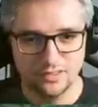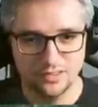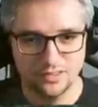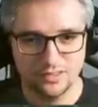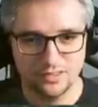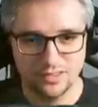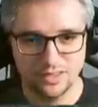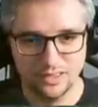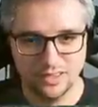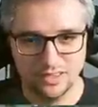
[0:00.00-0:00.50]

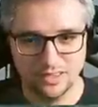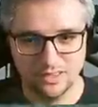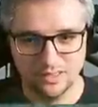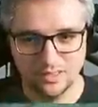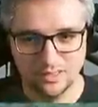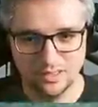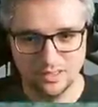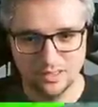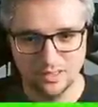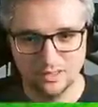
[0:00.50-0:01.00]
Okay,
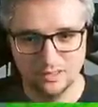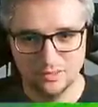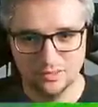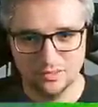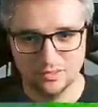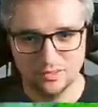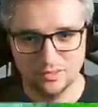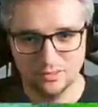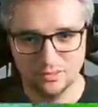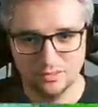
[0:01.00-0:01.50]
how
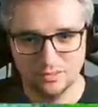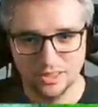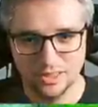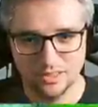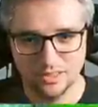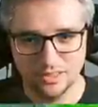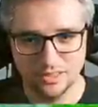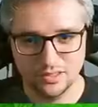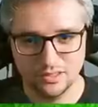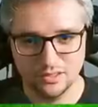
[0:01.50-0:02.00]
do we
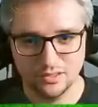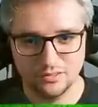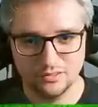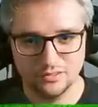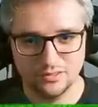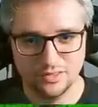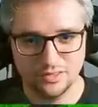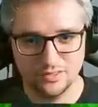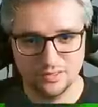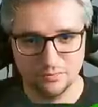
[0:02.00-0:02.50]
get out
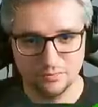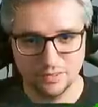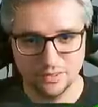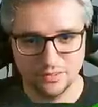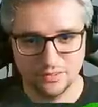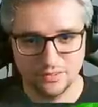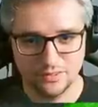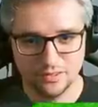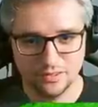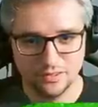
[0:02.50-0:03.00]
of this
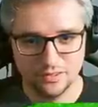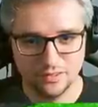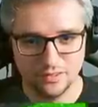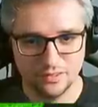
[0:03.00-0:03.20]
mess?